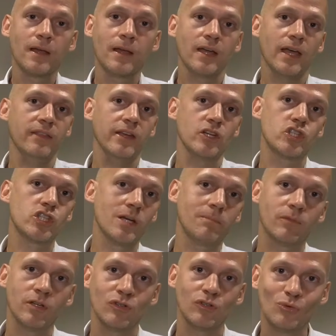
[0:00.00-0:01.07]
and then shipped
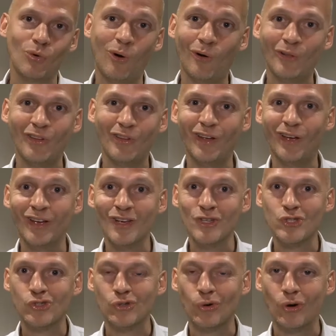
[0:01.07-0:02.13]
into all the
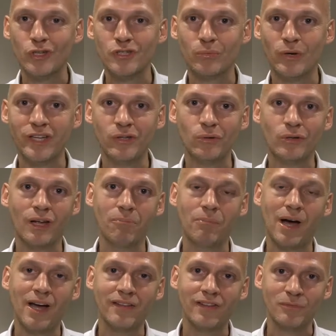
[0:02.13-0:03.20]
stores where you can buy them.